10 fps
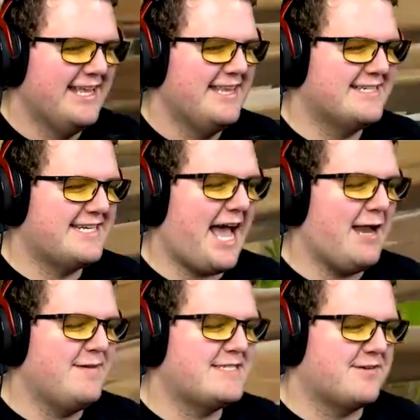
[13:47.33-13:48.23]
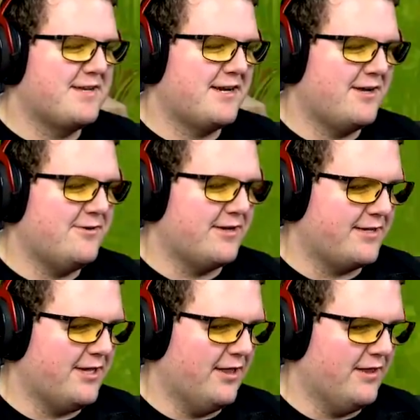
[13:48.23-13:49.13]
There's got to be someone here you can
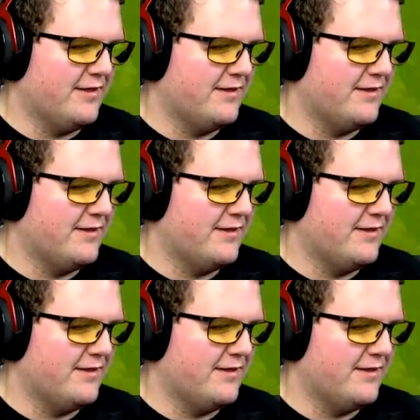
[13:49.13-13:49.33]
kill.